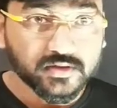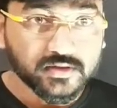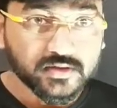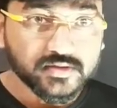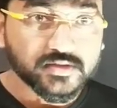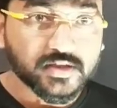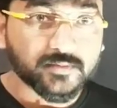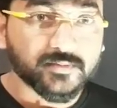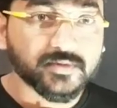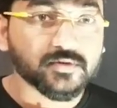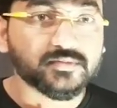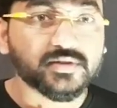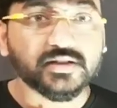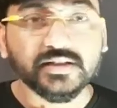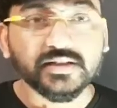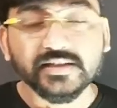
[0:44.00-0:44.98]
surface of
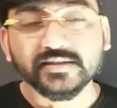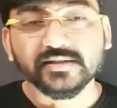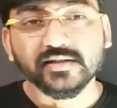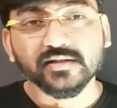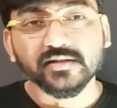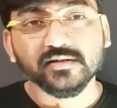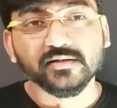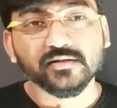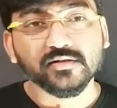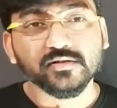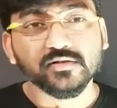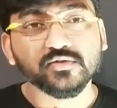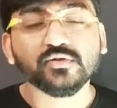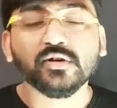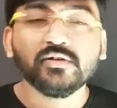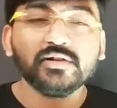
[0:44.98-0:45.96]
the disc.
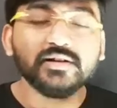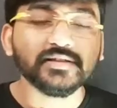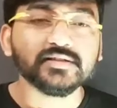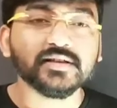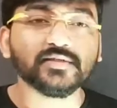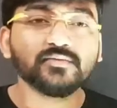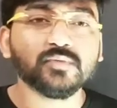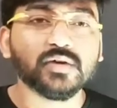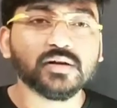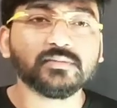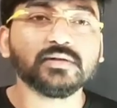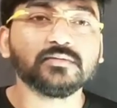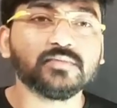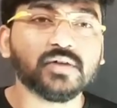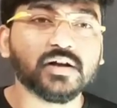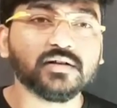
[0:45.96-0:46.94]
So I will discuss one by
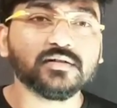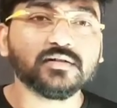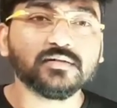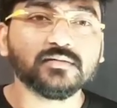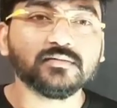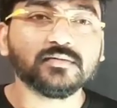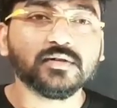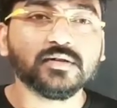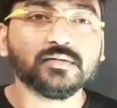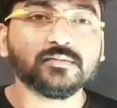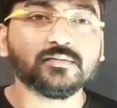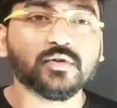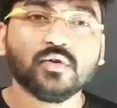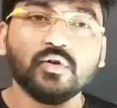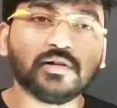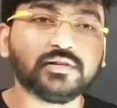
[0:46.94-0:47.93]
one
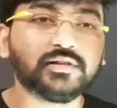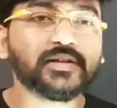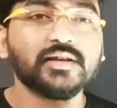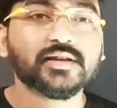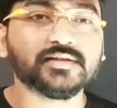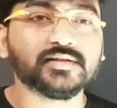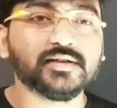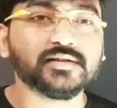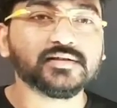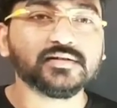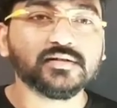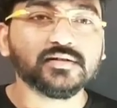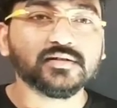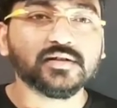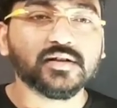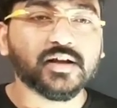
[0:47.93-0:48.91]
for all the cases,
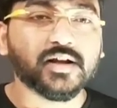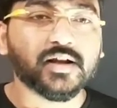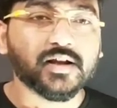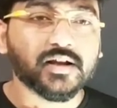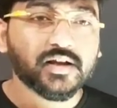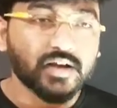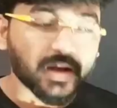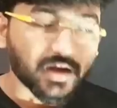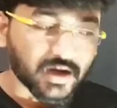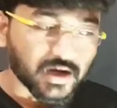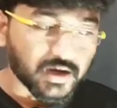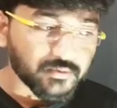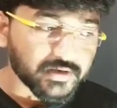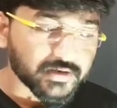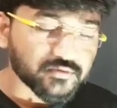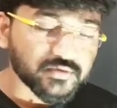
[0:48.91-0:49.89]
and I
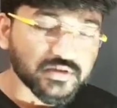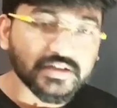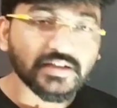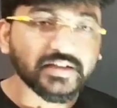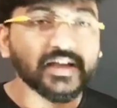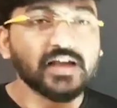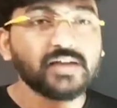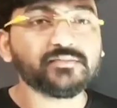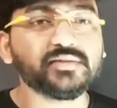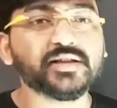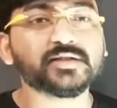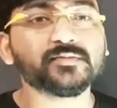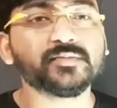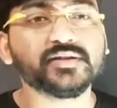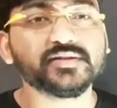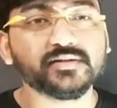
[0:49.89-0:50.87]
will actually derive the
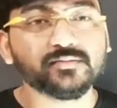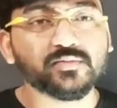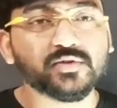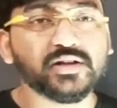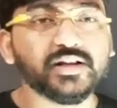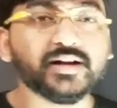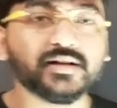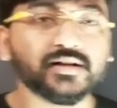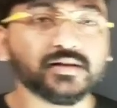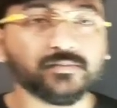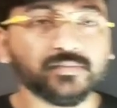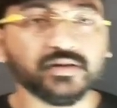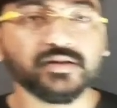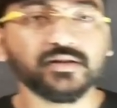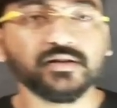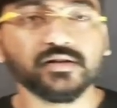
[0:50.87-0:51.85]
expression for electric
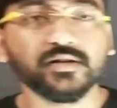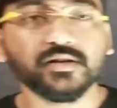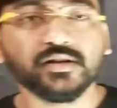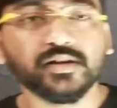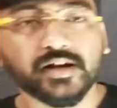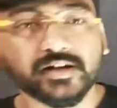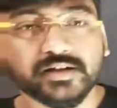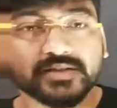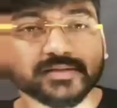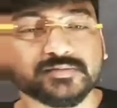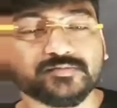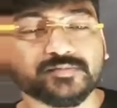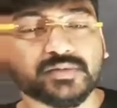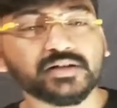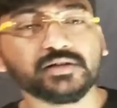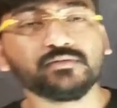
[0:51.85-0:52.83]
field at a
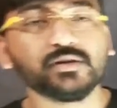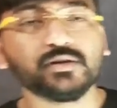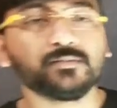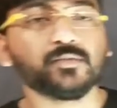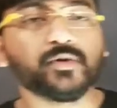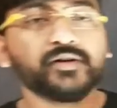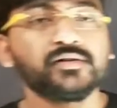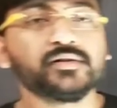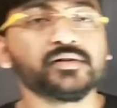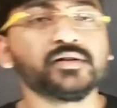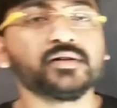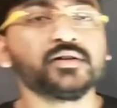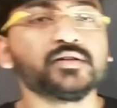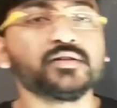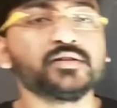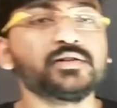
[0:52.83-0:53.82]
particular point
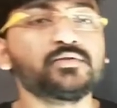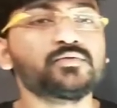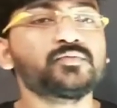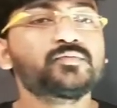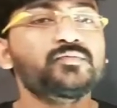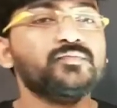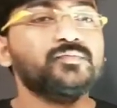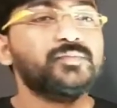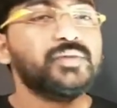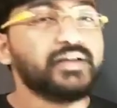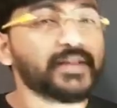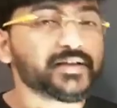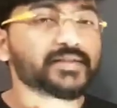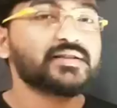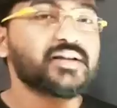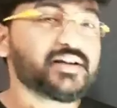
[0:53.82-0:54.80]
due to
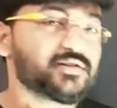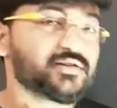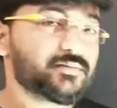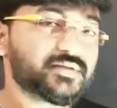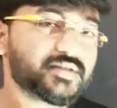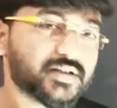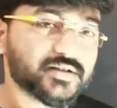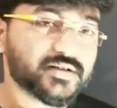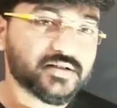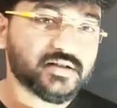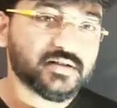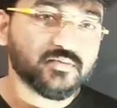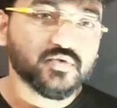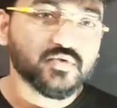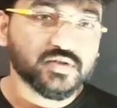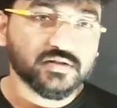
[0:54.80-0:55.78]
various kinds of charge
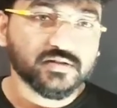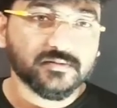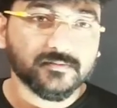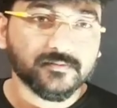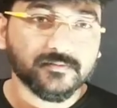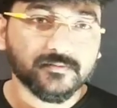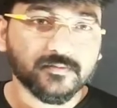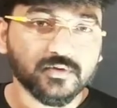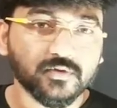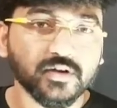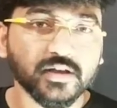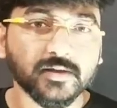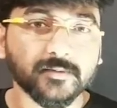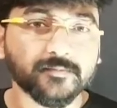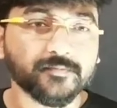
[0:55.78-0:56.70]
distribution. Okay.